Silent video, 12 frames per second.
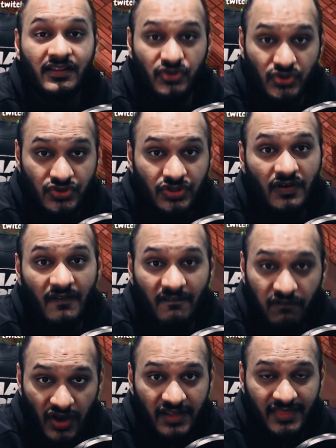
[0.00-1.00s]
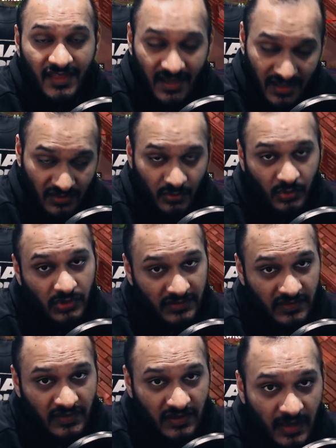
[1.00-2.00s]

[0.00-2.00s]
You should avoid that in The Walking Dead